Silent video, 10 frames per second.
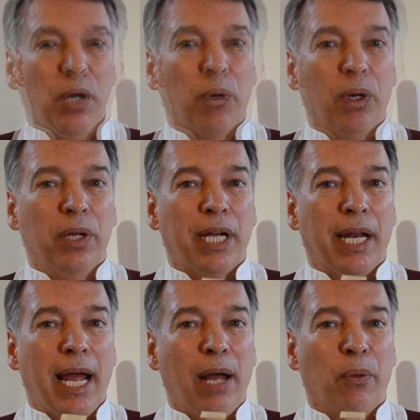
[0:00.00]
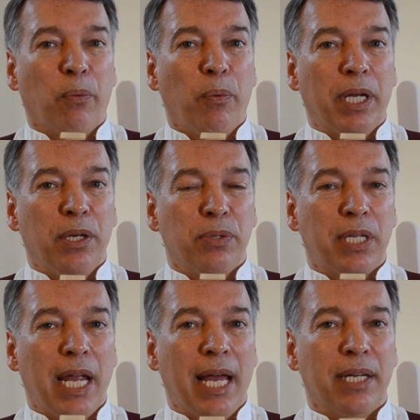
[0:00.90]
We're going to look at how we can use
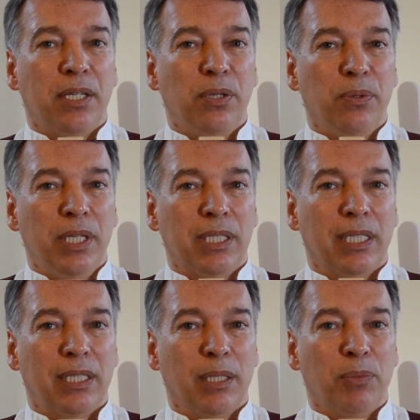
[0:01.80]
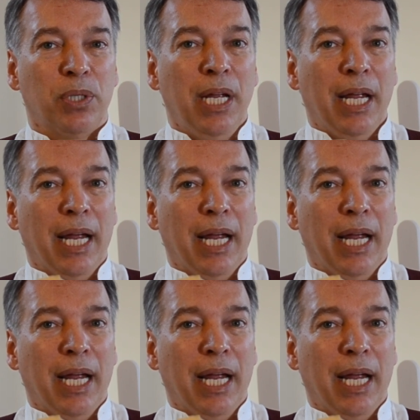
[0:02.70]
CAD to do these systems,